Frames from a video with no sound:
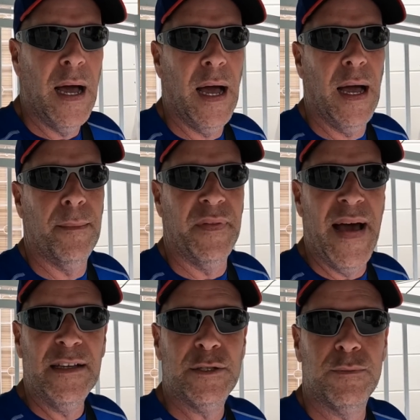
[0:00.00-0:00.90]
Uh, but
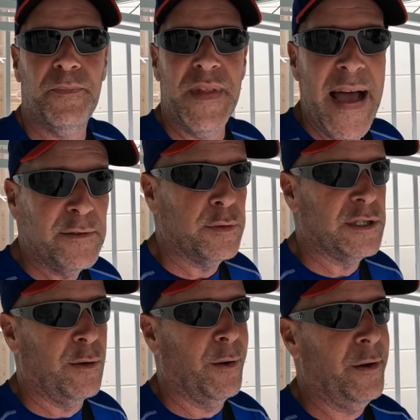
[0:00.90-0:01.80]
that's, that's
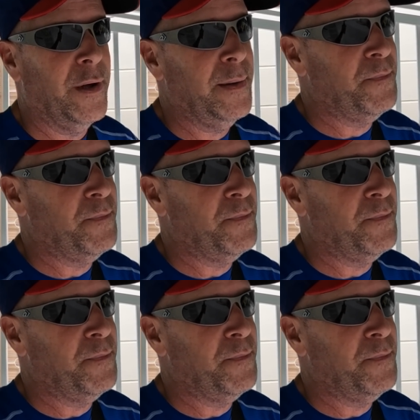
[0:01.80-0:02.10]
what's going on.